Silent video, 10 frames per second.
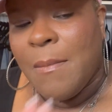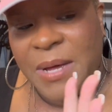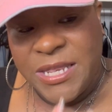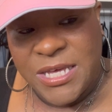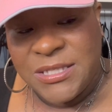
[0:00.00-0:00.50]

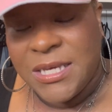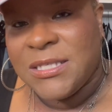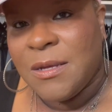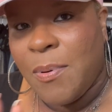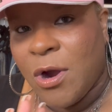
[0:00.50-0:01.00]
But this is
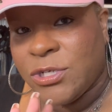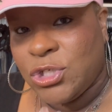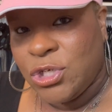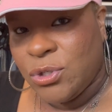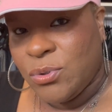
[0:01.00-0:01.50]
the part
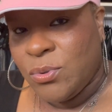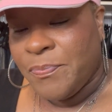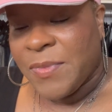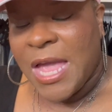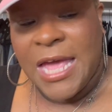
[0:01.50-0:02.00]
2,
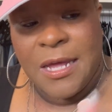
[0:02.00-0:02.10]
and